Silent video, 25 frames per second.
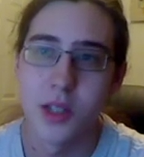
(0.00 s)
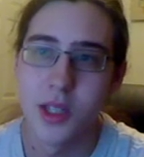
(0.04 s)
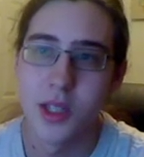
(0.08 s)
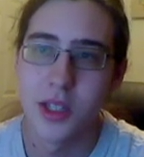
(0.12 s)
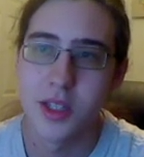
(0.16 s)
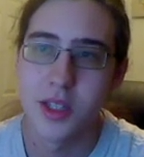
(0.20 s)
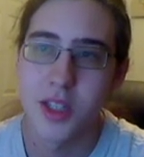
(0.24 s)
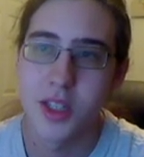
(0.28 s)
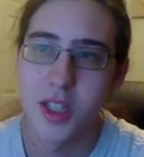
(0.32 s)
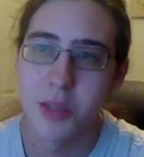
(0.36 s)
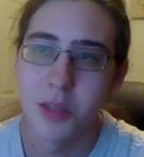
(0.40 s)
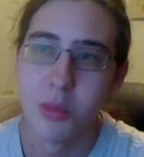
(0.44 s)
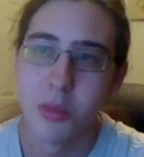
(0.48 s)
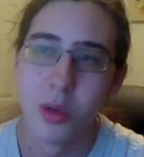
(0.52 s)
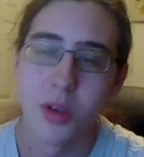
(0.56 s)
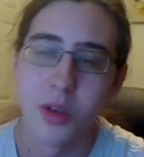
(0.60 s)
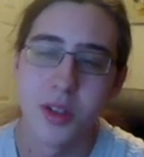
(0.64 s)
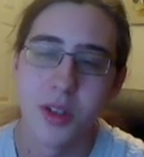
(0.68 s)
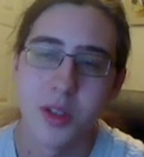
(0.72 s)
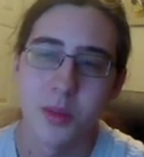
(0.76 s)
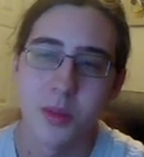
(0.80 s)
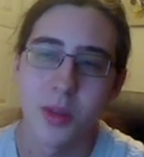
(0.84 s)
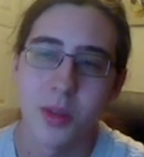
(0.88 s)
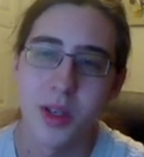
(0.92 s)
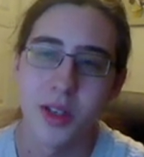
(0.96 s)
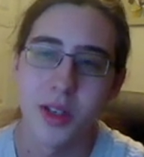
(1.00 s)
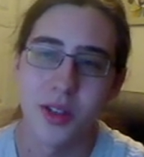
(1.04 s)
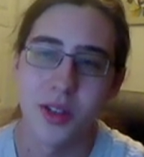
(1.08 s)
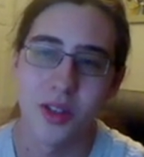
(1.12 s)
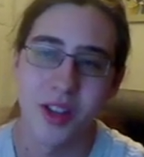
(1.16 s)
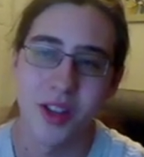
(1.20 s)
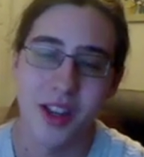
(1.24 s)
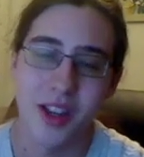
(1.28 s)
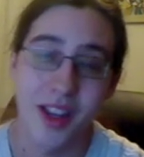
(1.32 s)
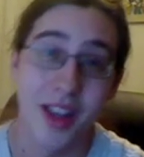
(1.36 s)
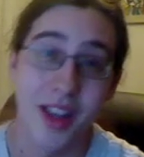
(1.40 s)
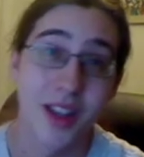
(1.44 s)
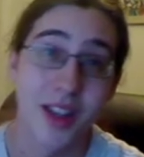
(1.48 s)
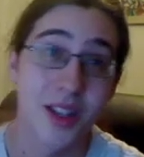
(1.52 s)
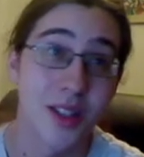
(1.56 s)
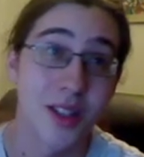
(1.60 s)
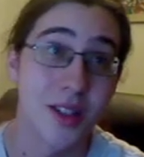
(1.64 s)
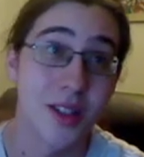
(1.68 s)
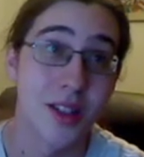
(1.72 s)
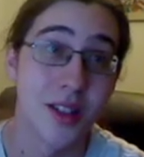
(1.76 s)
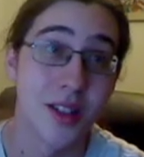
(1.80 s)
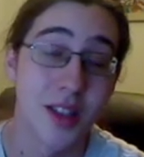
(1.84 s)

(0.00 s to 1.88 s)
this keyboard display so you can actually